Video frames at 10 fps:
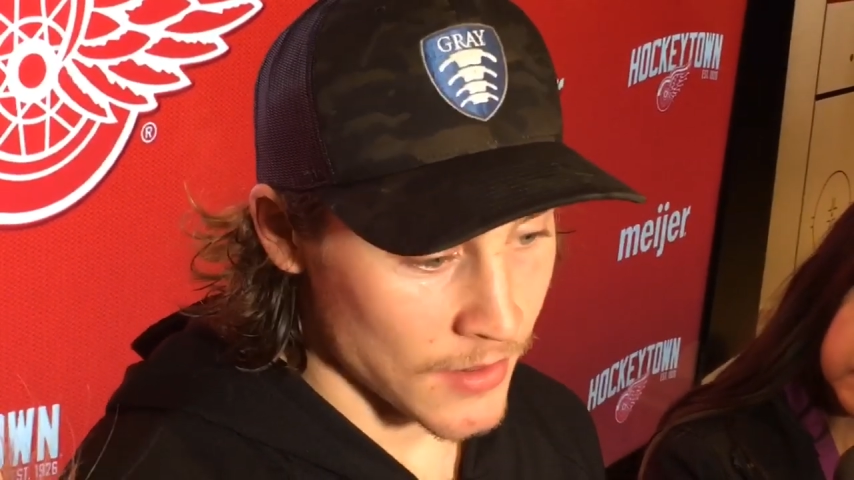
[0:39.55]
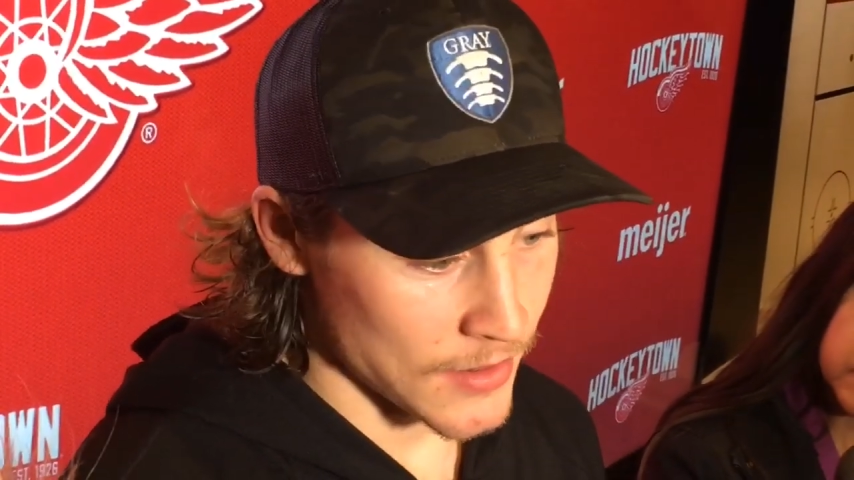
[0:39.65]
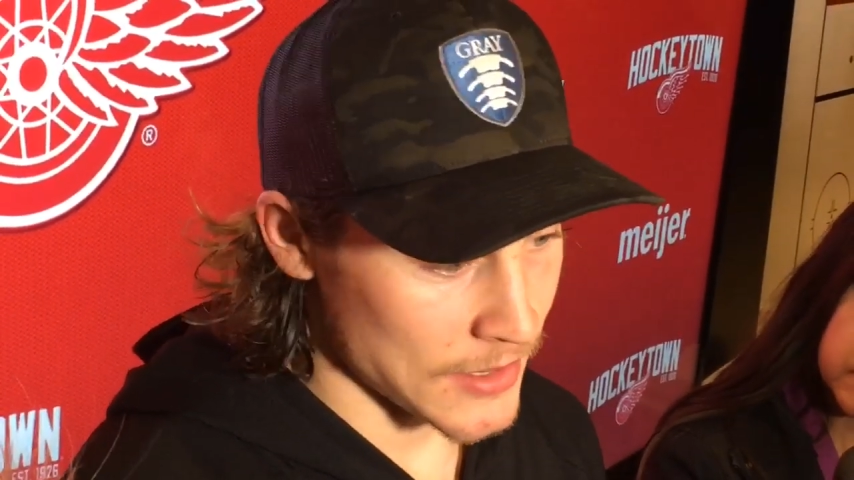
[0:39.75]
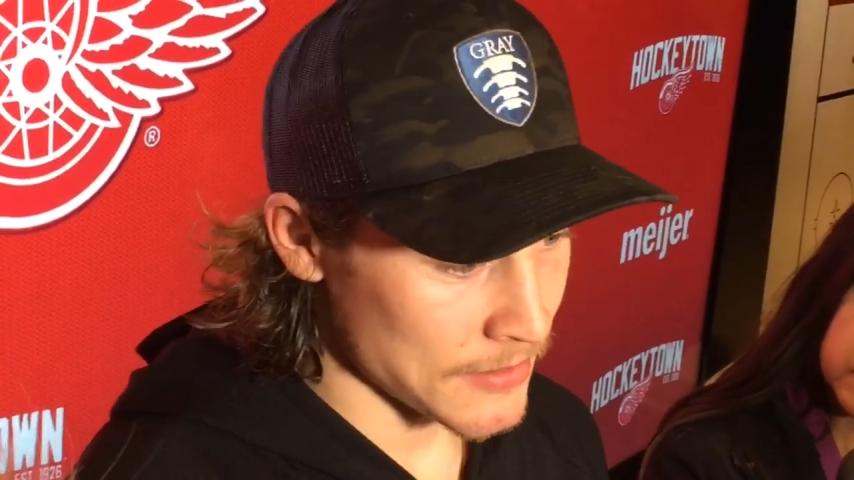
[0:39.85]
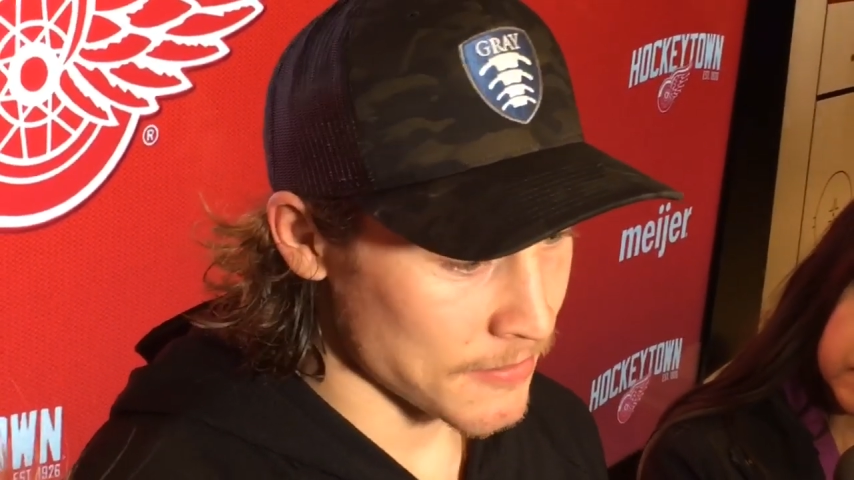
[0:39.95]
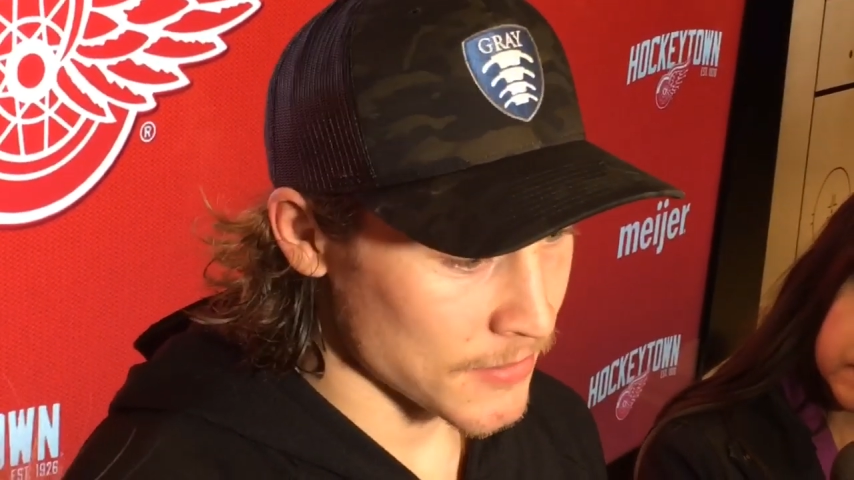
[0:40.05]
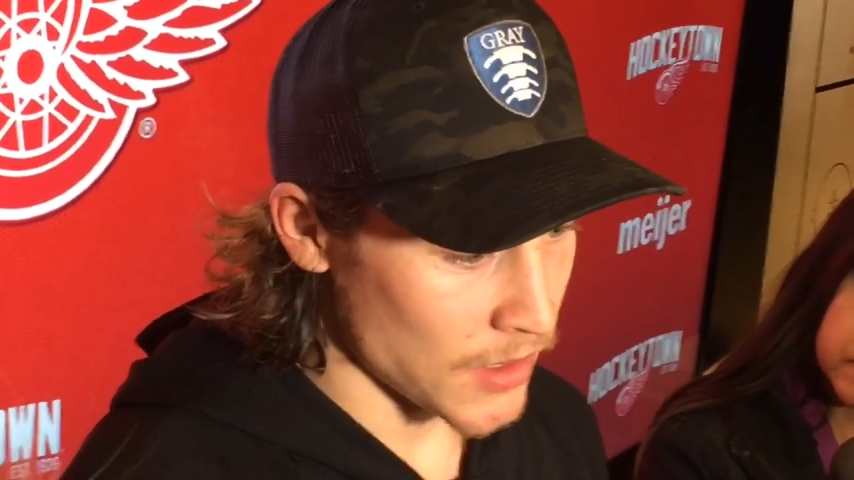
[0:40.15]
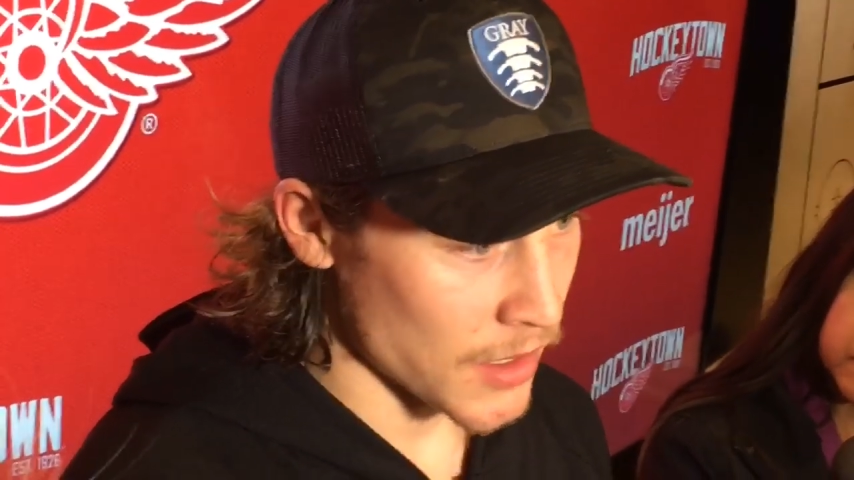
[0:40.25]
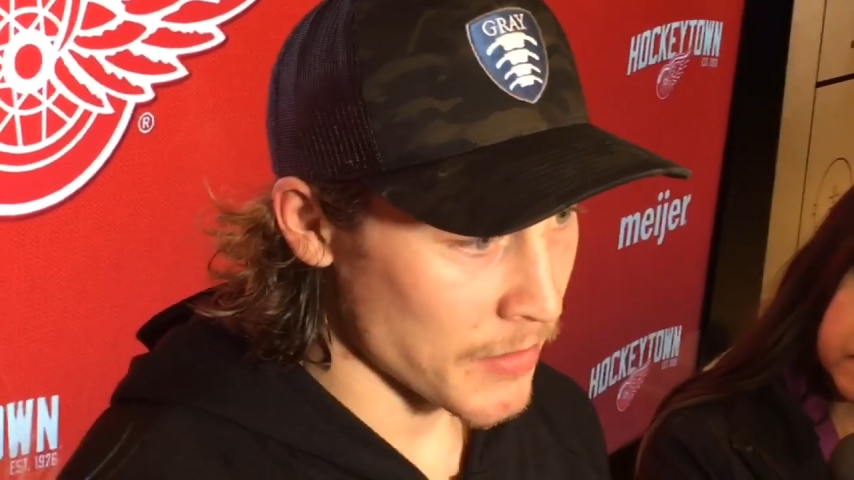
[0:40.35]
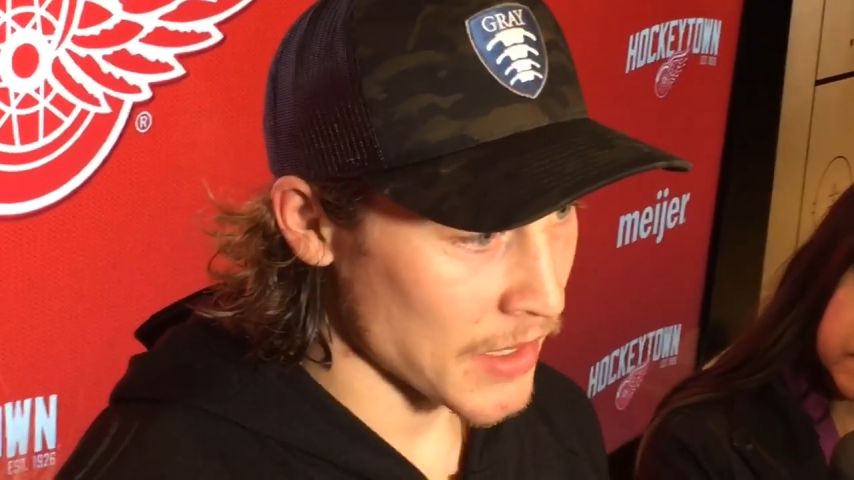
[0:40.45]
Um, a
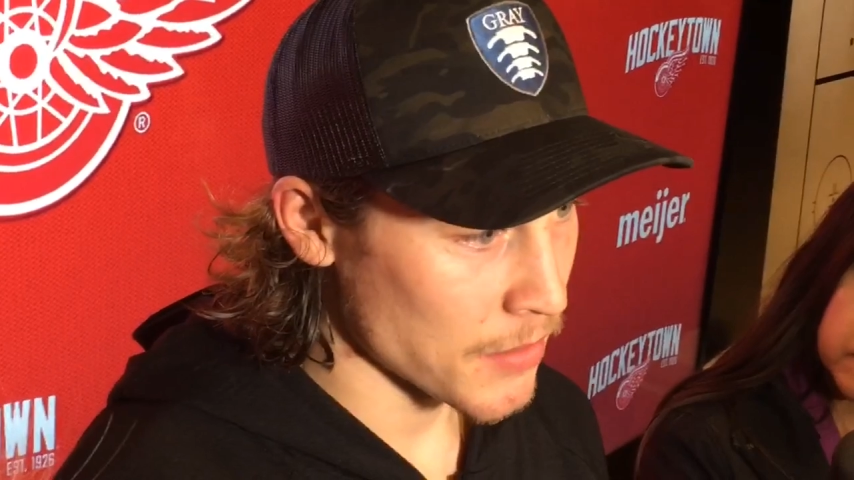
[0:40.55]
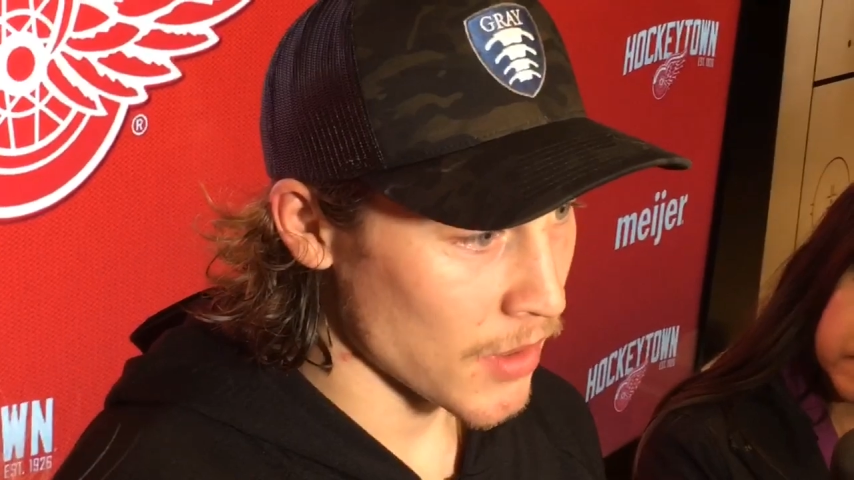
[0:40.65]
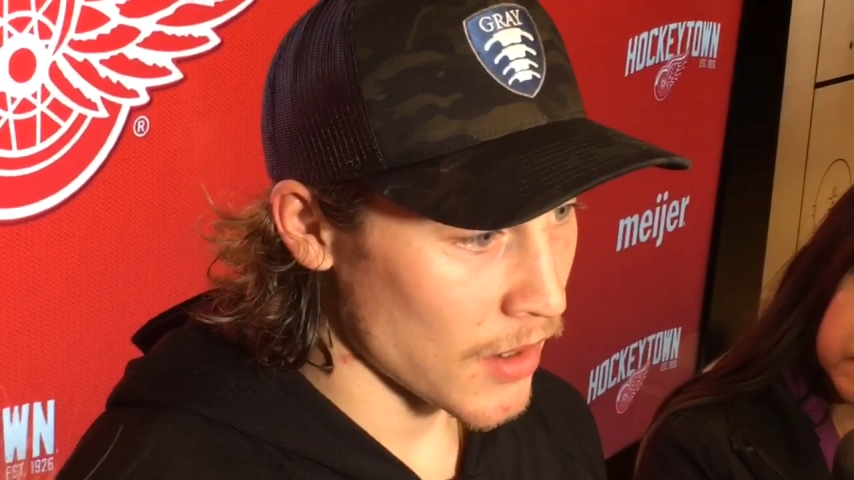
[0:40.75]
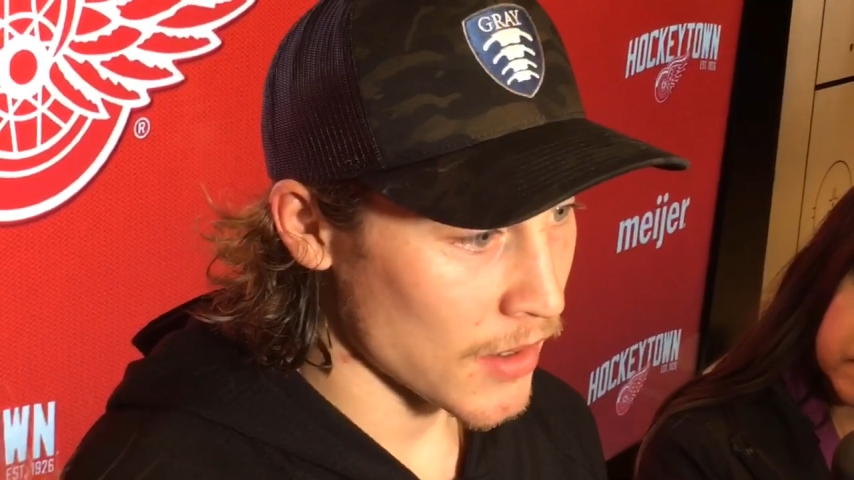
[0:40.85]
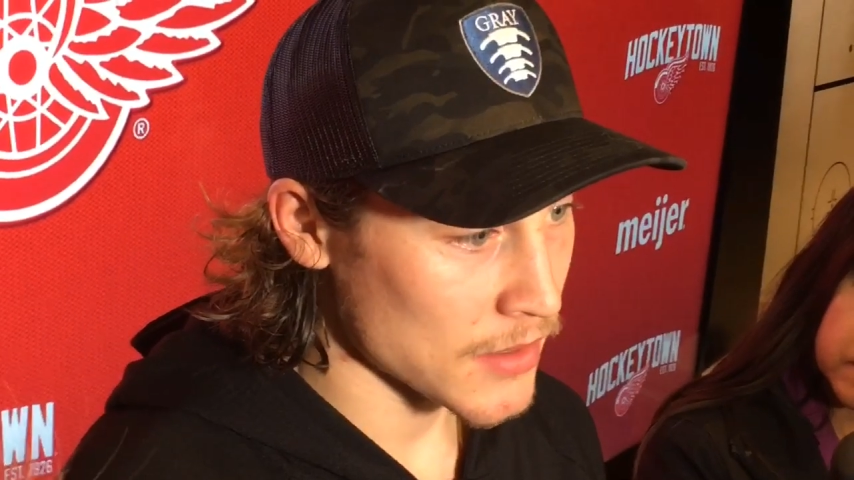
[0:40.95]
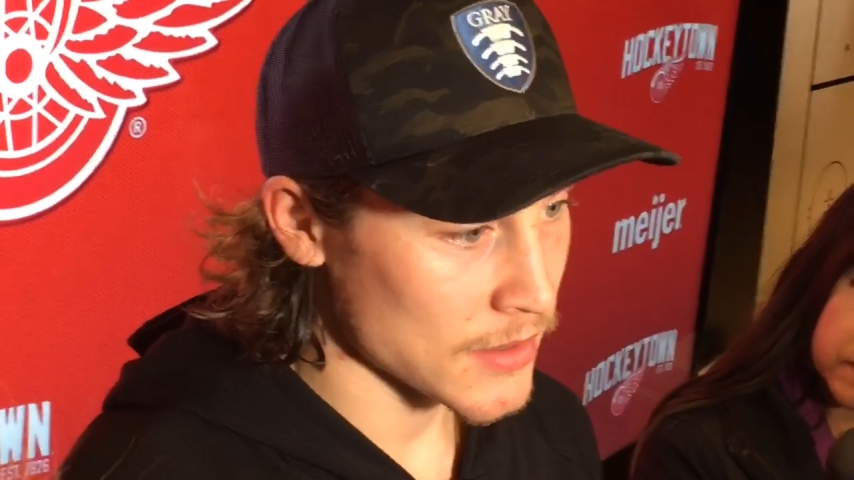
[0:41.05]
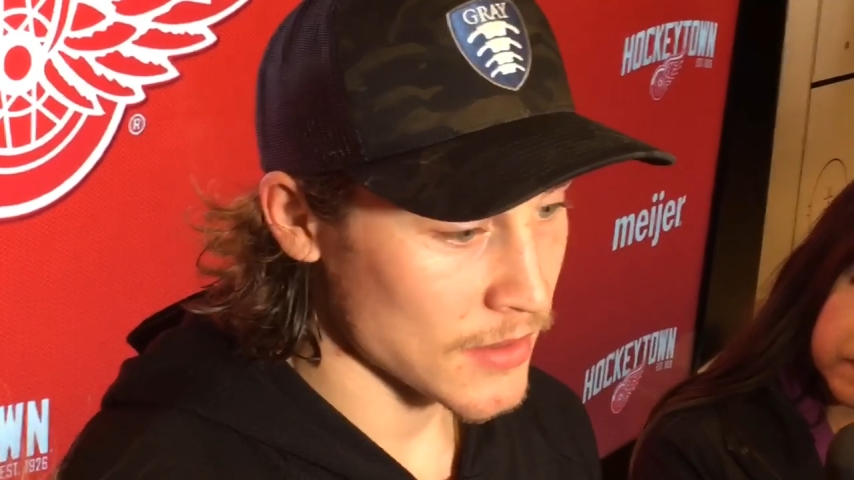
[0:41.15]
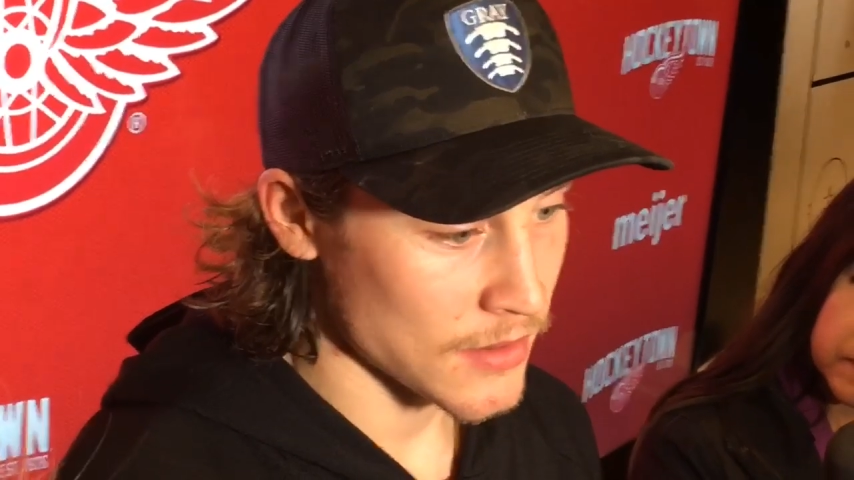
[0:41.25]
lot of big blocks,